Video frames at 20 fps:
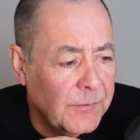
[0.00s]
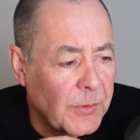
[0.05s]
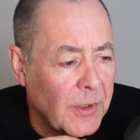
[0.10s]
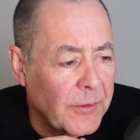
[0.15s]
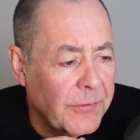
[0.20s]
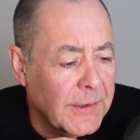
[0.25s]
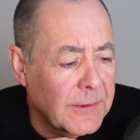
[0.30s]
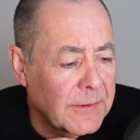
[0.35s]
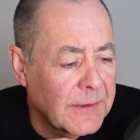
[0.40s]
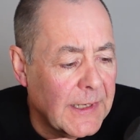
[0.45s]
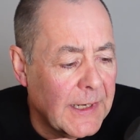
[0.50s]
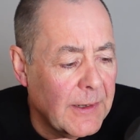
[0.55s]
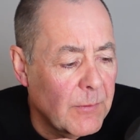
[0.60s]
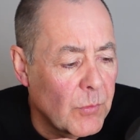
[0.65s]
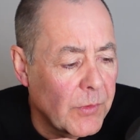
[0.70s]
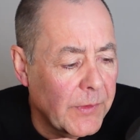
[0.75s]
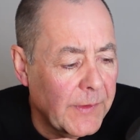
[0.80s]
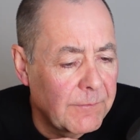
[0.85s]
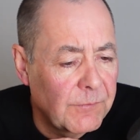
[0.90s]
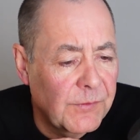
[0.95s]
but I think now
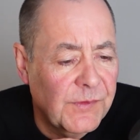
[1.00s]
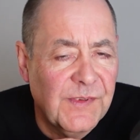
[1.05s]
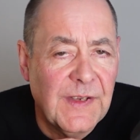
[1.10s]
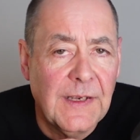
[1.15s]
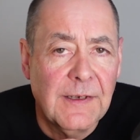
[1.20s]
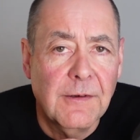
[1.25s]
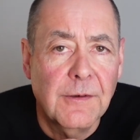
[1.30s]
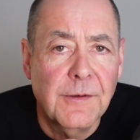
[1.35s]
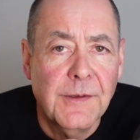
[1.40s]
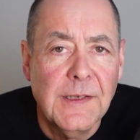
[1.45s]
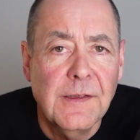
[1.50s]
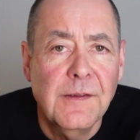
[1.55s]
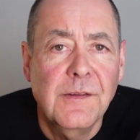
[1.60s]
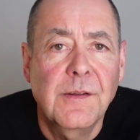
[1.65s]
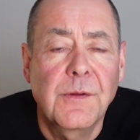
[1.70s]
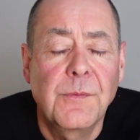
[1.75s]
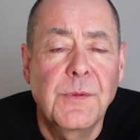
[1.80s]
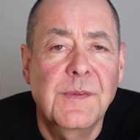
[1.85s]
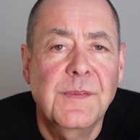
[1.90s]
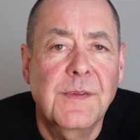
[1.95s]
what they've settled
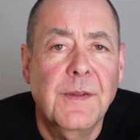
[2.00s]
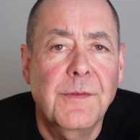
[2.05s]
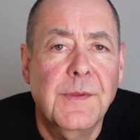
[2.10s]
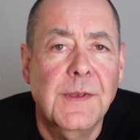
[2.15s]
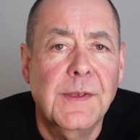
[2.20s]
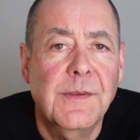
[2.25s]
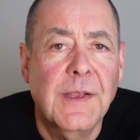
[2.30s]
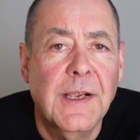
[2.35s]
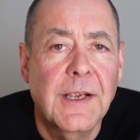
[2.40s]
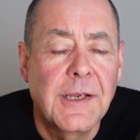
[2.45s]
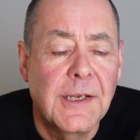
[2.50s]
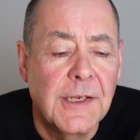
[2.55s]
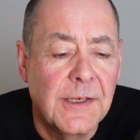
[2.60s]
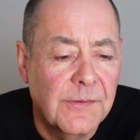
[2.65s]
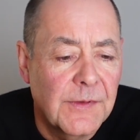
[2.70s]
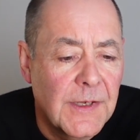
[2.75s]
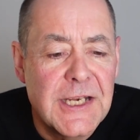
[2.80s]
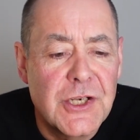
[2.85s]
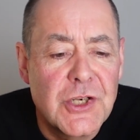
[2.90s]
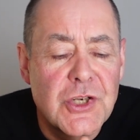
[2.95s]
into is something that
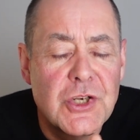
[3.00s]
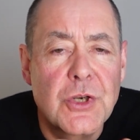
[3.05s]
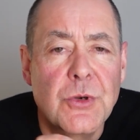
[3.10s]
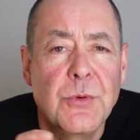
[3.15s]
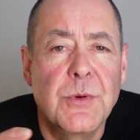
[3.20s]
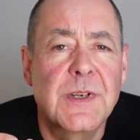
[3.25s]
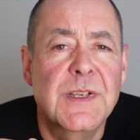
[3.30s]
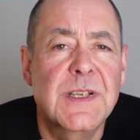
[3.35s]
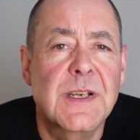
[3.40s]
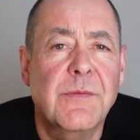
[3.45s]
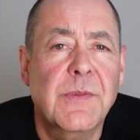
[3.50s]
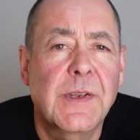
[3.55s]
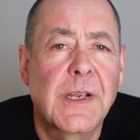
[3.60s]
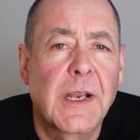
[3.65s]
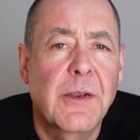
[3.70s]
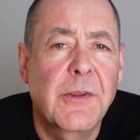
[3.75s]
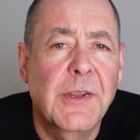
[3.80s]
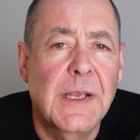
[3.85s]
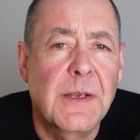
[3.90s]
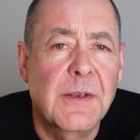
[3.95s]
is intuitive, and
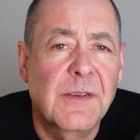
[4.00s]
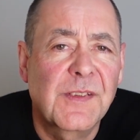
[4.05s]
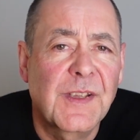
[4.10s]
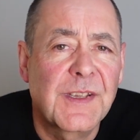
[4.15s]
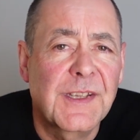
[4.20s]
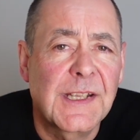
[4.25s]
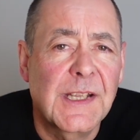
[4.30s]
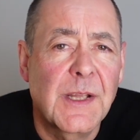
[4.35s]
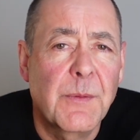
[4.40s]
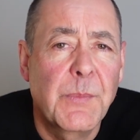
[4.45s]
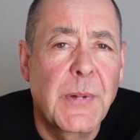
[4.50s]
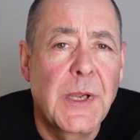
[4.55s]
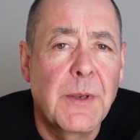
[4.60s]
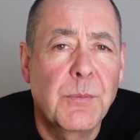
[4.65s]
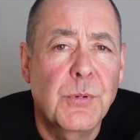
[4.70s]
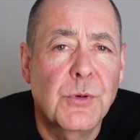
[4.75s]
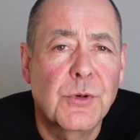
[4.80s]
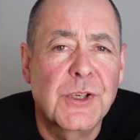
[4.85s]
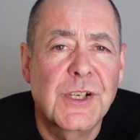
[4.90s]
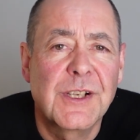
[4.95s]
I think something that
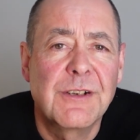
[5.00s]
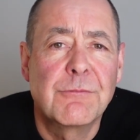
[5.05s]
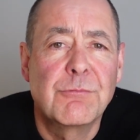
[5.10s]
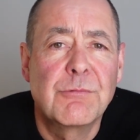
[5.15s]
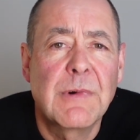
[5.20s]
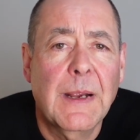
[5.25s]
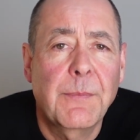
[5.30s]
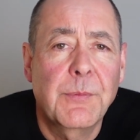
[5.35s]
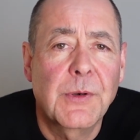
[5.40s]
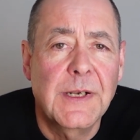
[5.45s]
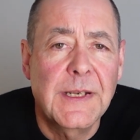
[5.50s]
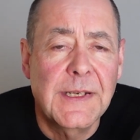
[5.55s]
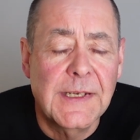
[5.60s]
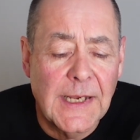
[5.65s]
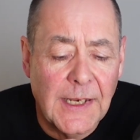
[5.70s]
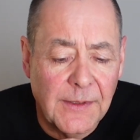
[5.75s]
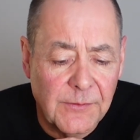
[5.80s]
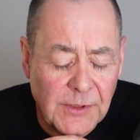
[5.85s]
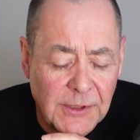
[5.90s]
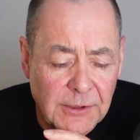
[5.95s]
people can rapidly
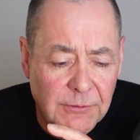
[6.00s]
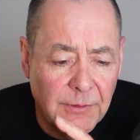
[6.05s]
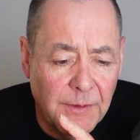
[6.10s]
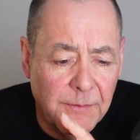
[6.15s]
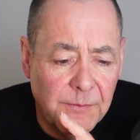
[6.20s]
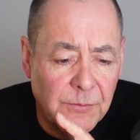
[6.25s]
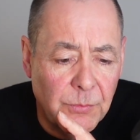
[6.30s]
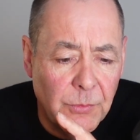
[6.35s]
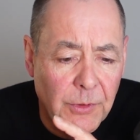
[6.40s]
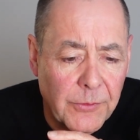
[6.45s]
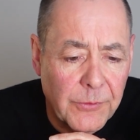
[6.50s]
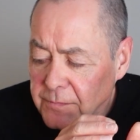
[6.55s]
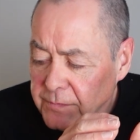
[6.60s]
get to grips with.